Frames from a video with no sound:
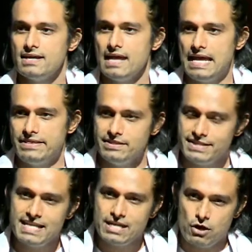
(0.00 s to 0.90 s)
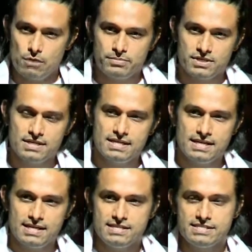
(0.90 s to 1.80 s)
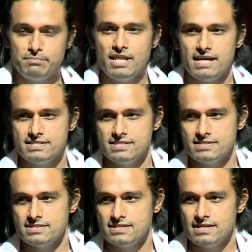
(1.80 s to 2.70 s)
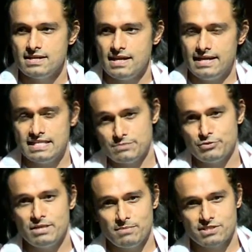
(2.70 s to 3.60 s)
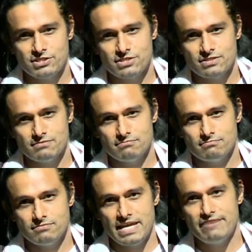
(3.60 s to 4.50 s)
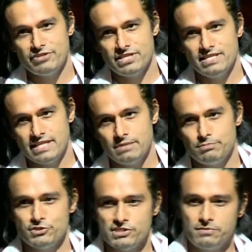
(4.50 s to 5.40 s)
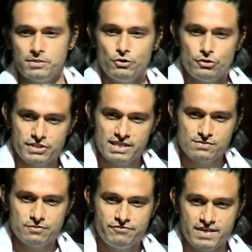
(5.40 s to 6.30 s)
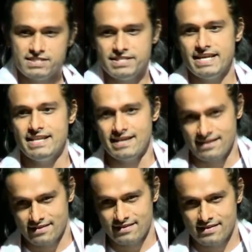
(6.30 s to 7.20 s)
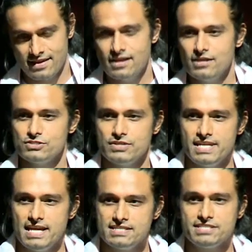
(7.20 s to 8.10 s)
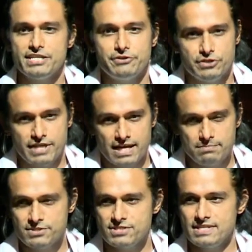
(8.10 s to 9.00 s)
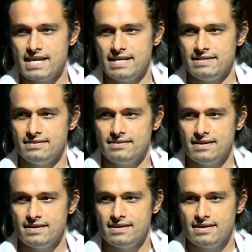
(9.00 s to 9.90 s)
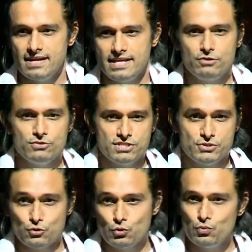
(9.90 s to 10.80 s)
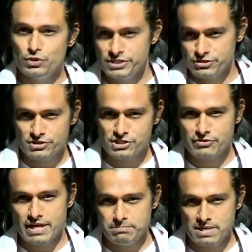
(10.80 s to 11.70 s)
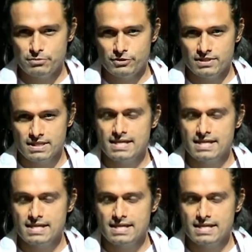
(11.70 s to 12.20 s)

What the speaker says: And the Delhi cop, he symbolizes, I guess, pretty much everything that a person in the Northeast would face in Delhi. So he has stereotypes and he uses rude words to describe people.